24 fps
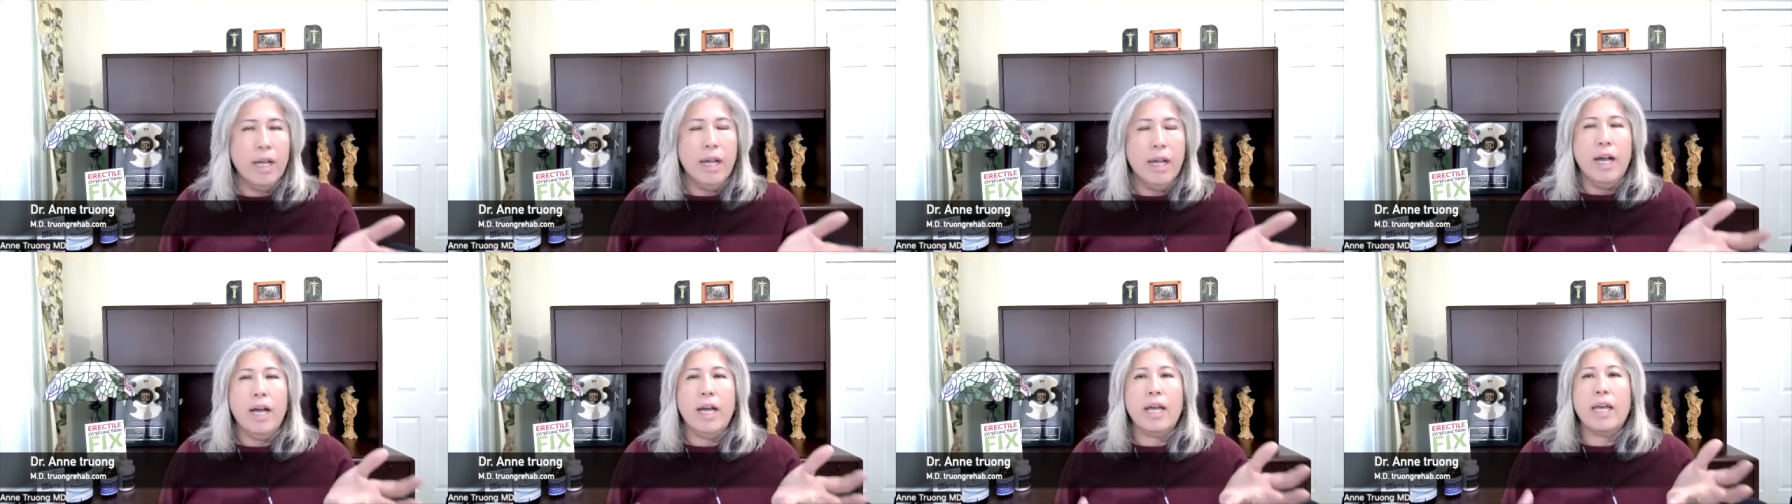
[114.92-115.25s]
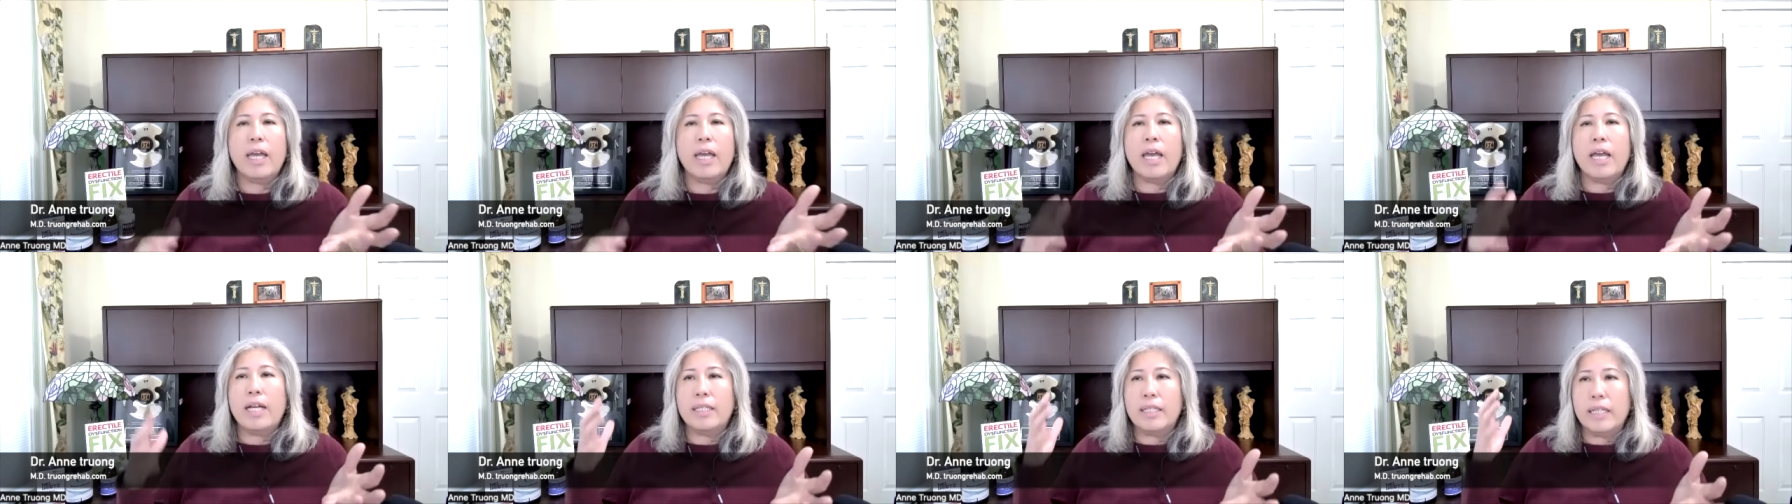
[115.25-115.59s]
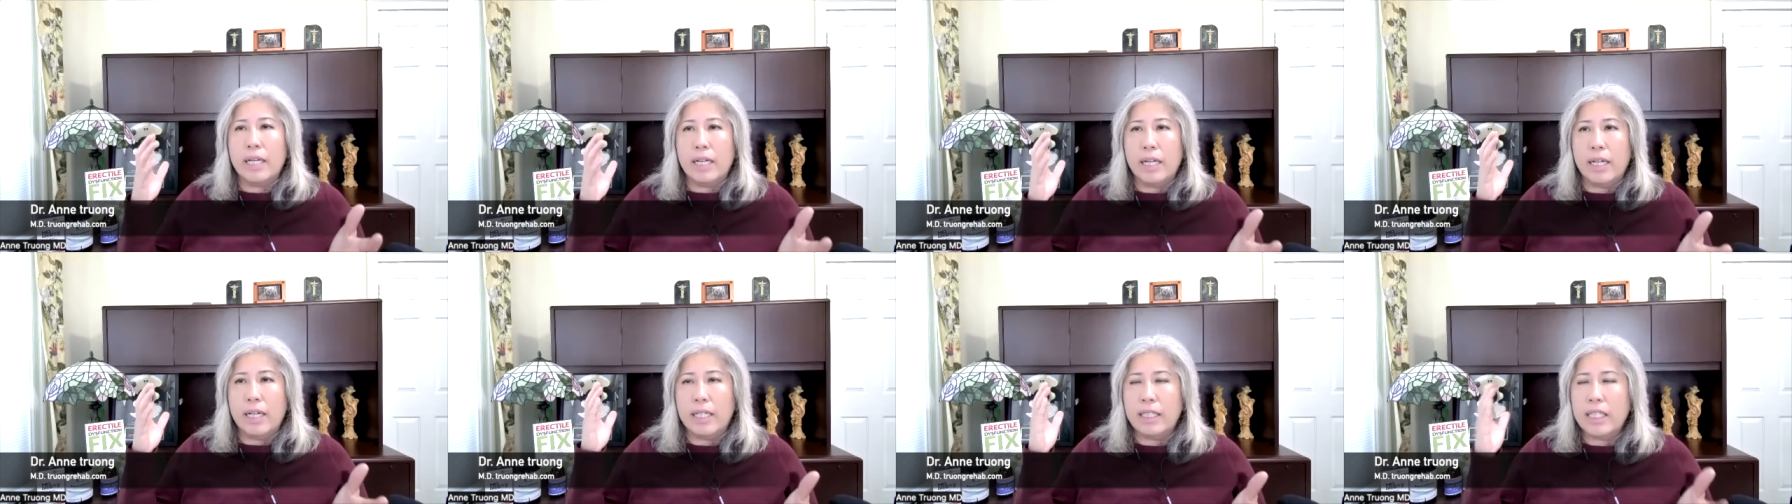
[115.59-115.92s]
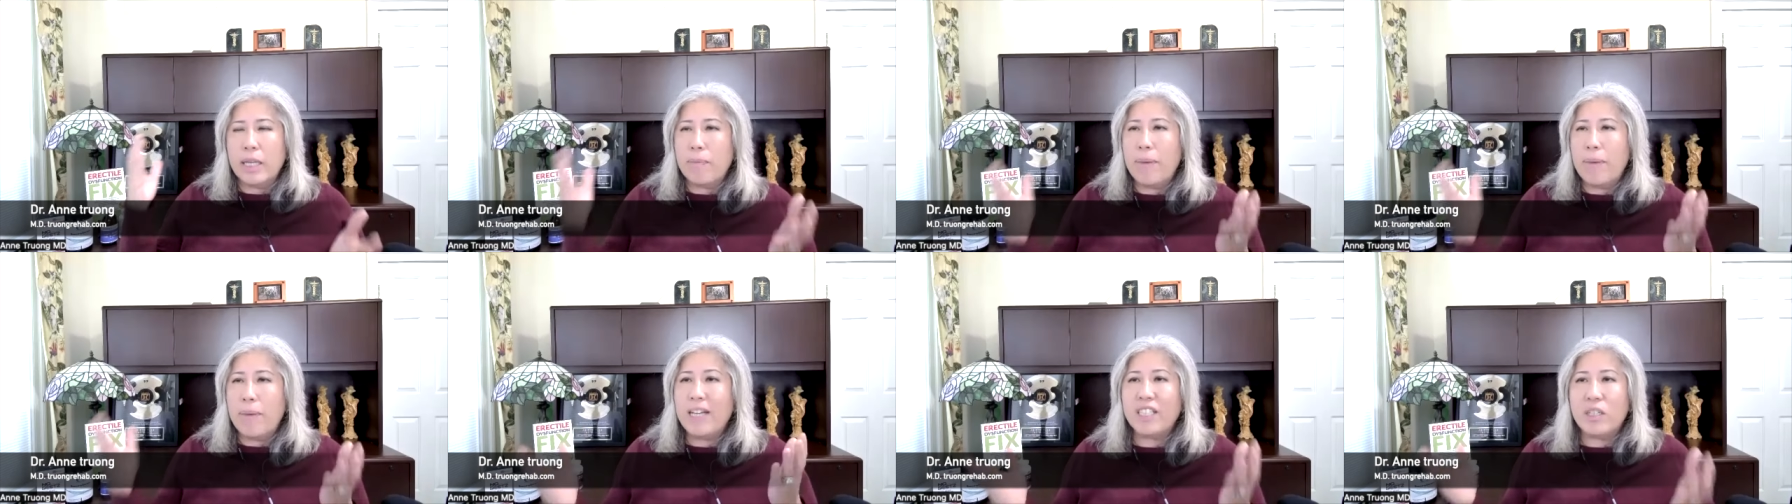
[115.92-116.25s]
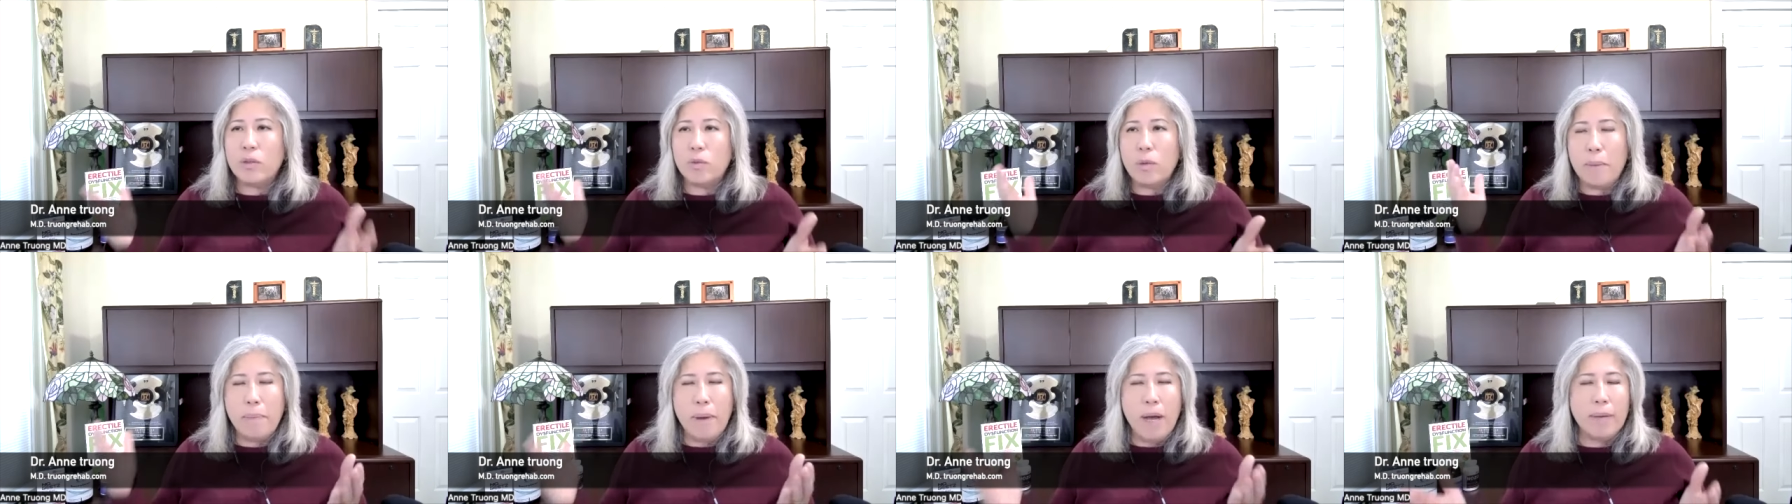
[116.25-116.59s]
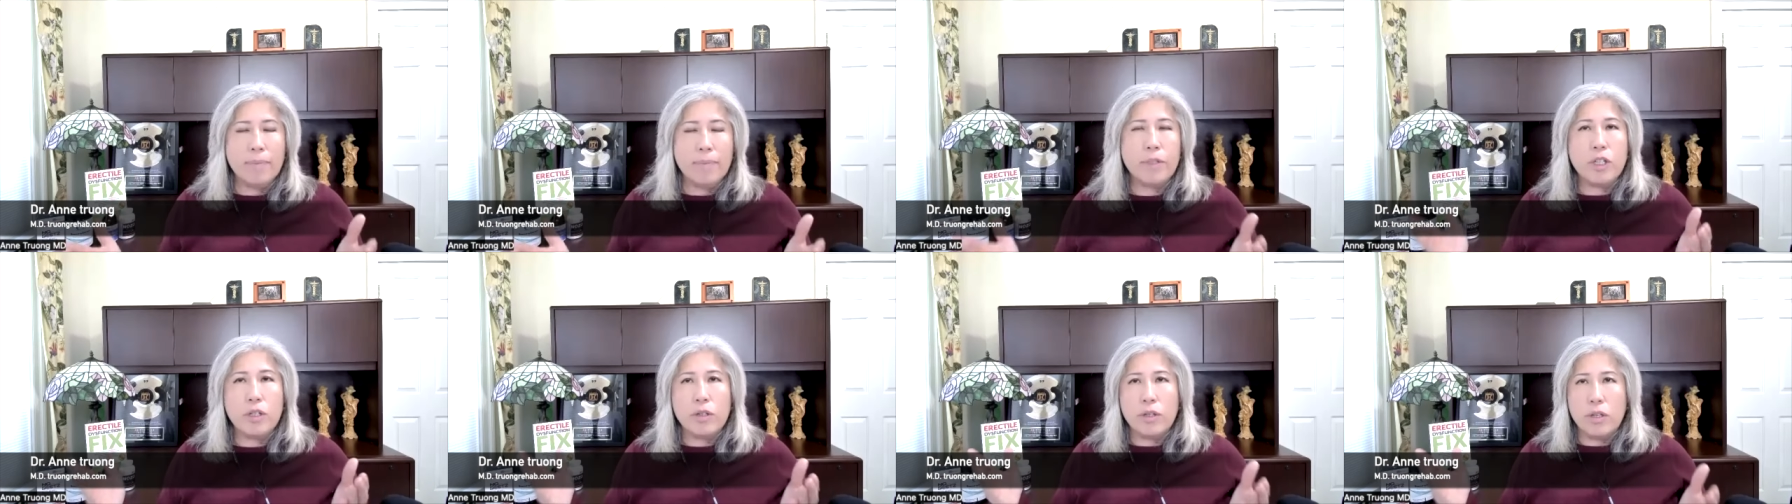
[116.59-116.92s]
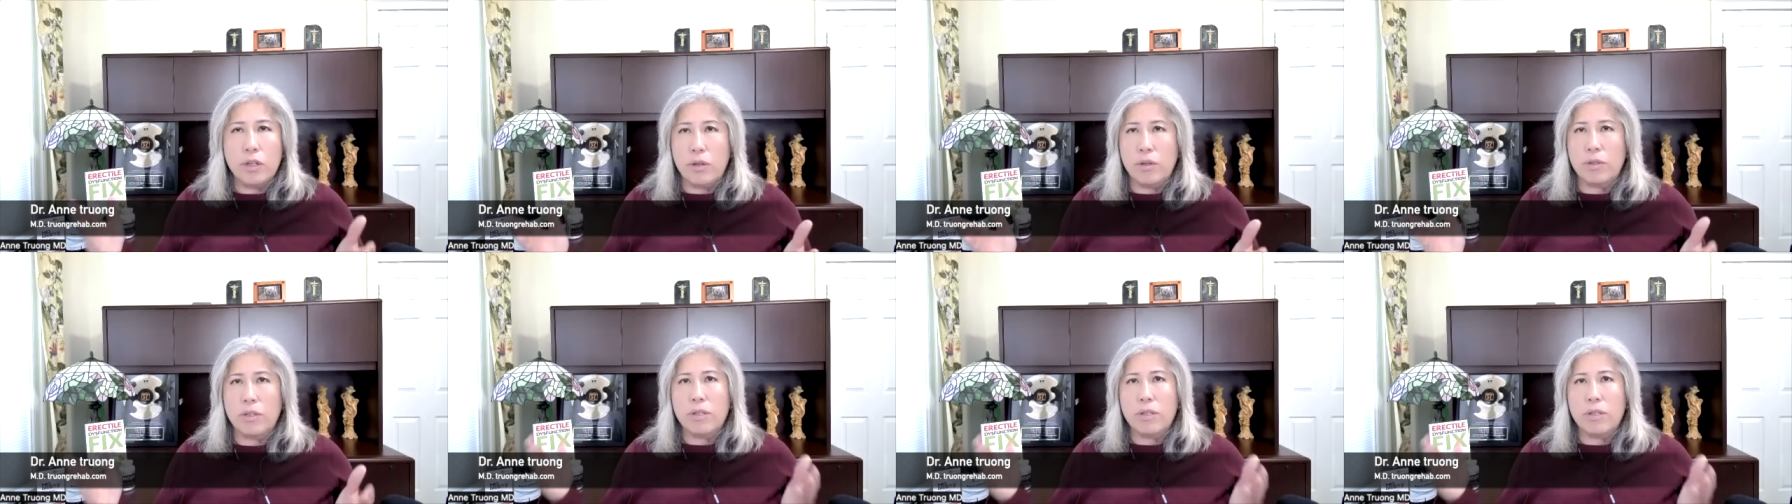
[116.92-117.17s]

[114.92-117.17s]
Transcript: and uh, it depends on what pump you use